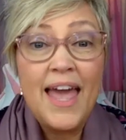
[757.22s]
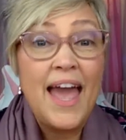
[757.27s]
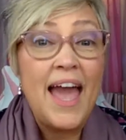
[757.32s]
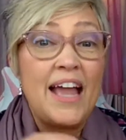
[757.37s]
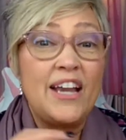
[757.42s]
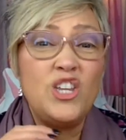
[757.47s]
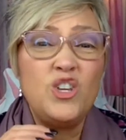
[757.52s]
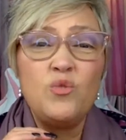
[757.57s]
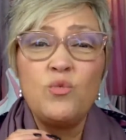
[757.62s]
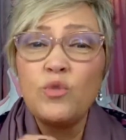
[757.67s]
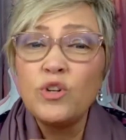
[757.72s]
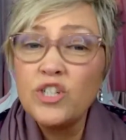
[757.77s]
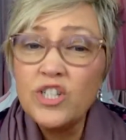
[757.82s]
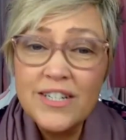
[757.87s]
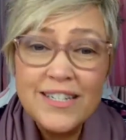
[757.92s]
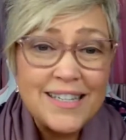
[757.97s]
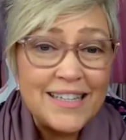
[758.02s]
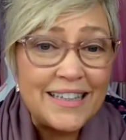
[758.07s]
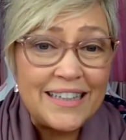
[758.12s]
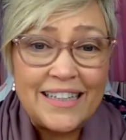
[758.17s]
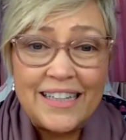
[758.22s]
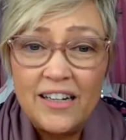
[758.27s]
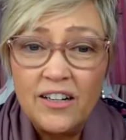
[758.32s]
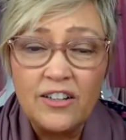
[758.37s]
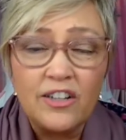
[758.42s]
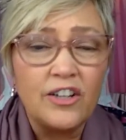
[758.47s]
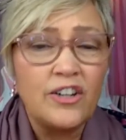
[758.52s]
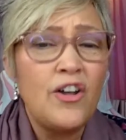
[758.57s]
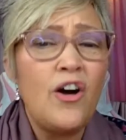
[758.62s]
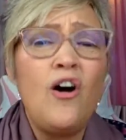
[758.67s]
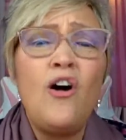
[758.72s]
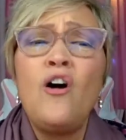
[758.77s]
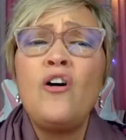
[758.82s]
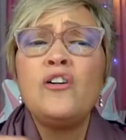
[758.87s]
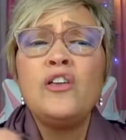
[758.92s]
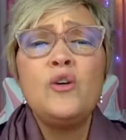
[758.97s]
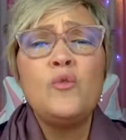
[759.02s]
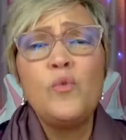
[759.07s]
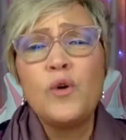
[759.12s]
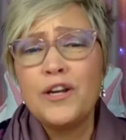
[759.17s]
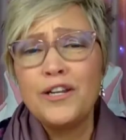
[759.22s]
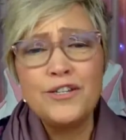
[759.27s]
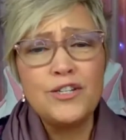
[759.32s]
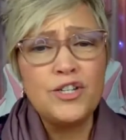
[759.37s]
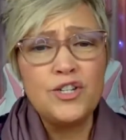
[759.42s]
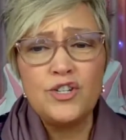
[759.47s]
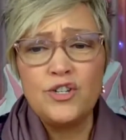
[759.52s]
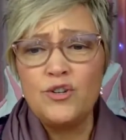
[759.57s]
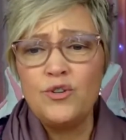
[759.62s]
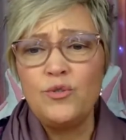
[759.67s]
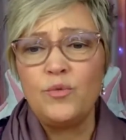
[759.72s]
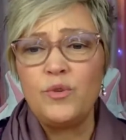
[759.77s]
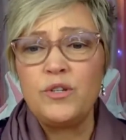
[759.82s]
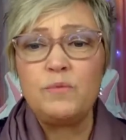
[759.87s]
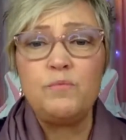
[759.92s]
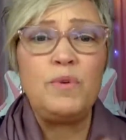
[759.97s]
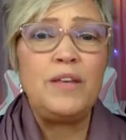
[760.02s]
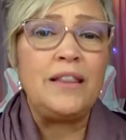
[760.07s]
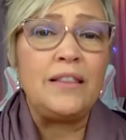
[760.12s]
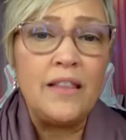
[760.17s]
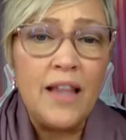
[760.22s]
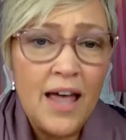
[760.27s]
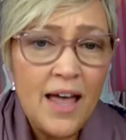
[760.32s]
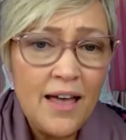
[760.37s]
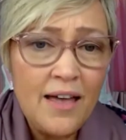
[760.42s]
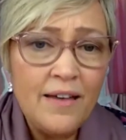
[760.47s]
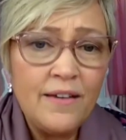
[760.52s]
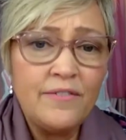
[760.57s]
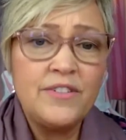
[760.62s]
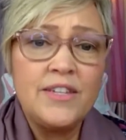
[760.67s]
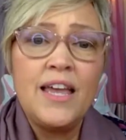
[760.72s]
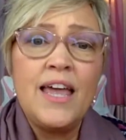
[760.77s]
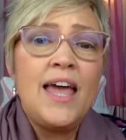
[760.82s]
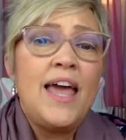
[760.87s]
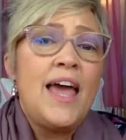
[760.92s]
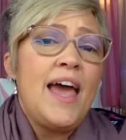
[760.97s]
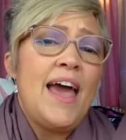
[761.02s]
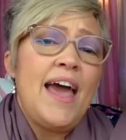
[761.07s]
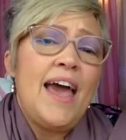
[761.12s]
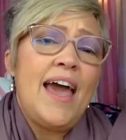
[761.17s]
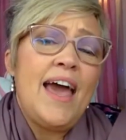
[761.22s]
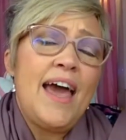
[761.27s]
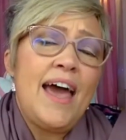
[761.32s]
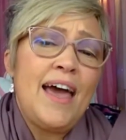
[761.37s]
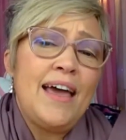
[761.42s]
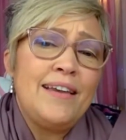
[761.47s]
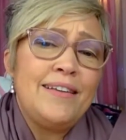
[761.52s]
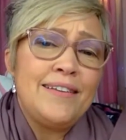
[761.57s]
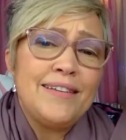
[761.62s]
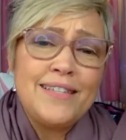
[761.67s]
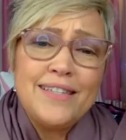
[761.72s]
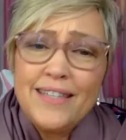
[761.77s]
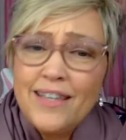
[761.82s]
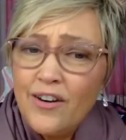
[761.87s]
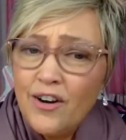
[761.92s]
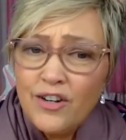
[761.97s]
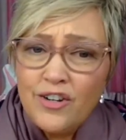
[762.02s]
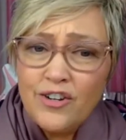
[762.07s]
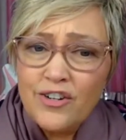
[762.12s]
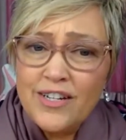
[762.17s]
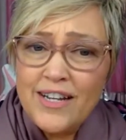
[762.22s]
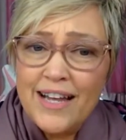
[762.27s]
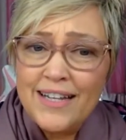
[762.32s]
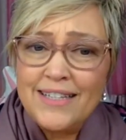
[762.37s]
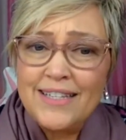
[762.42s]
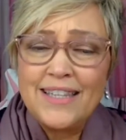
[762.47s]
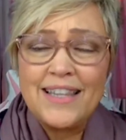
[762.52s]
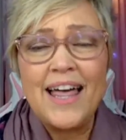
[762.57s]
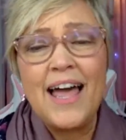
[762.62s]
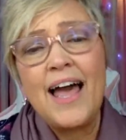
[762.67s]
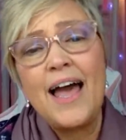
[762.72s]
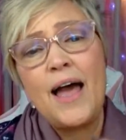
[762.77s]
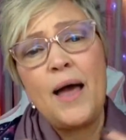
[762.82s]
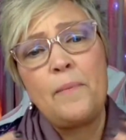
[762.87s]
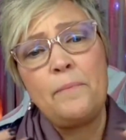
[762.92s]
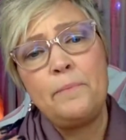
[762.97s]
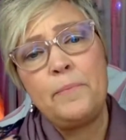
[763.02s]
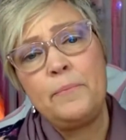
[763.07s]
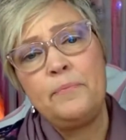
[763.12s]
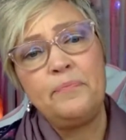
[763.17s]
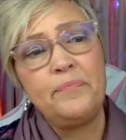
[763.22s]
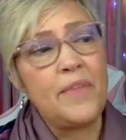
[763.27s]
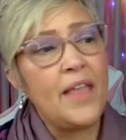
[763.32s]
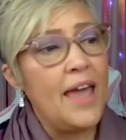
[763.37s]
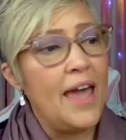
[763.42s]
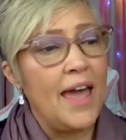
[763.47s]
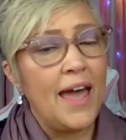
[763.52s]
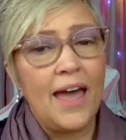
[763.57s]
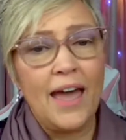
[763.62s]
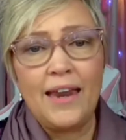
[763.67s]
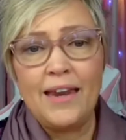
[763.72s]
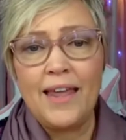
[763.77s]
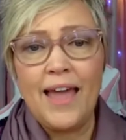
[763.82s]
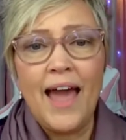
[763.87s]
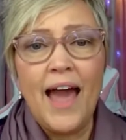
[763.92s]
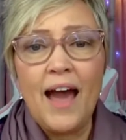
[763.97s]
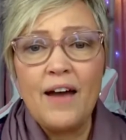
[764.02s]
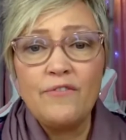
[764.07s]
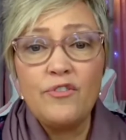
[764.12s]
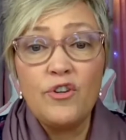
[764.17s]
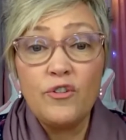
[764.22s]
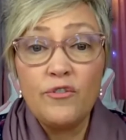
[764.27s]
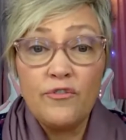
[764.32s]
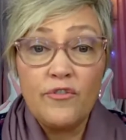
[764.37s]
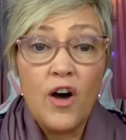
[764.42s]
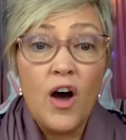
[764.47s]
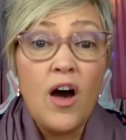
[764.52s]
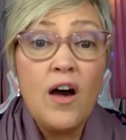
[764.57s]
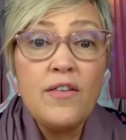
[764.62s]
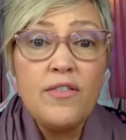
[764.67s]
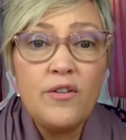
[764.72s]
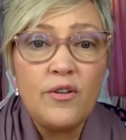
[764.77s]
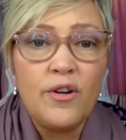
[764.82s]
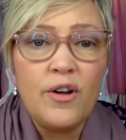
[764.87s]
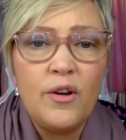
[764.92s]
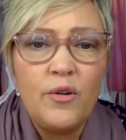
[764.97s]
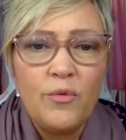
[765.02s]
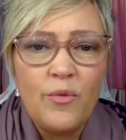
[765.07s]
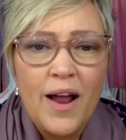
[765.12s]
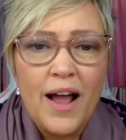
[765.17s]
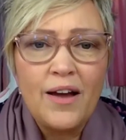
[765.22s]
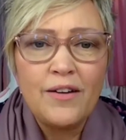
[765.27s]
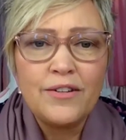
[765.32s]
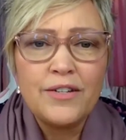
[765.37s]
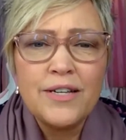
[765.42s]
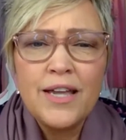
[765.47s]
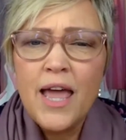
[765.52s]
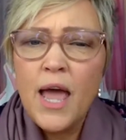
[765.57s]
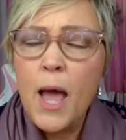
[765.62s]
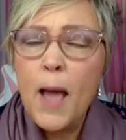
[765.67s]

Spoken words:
and you were just little and all you wanted to do was be loved and sit on your dad's lap and have your father around.